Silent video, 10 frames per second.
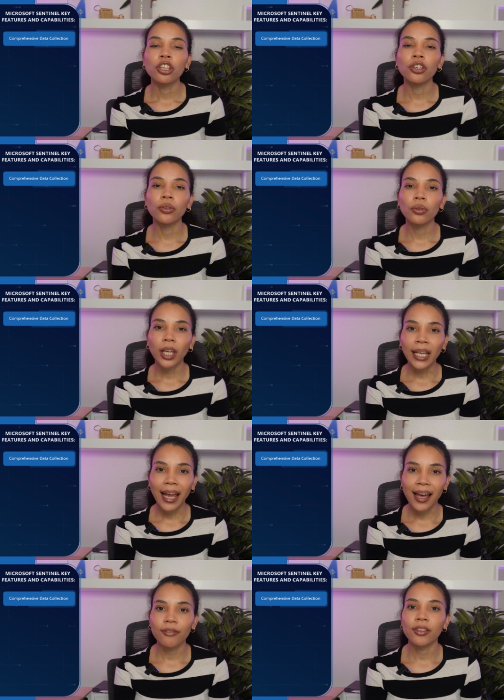you can
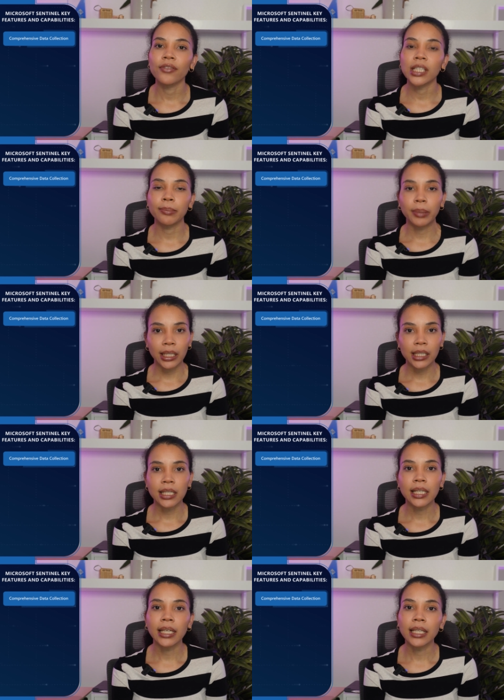have the
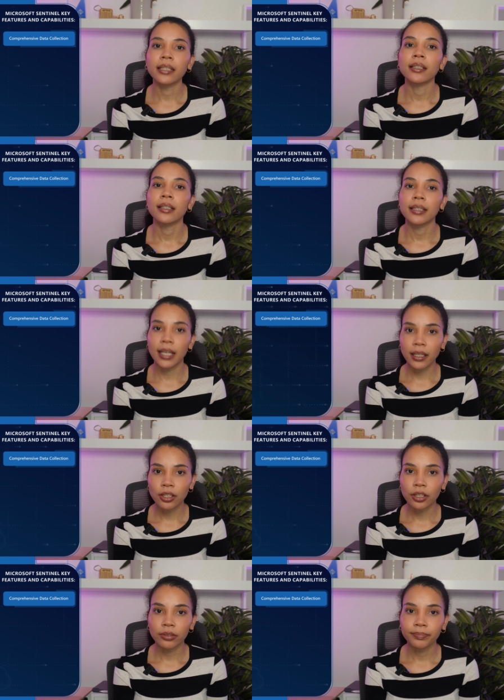visibility in
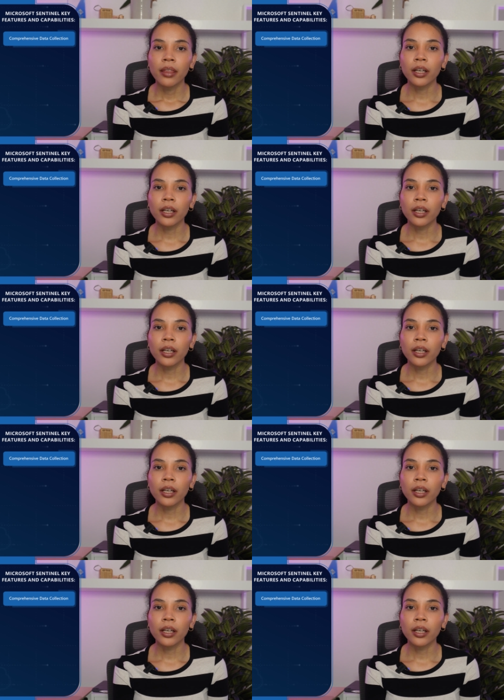Sentinel.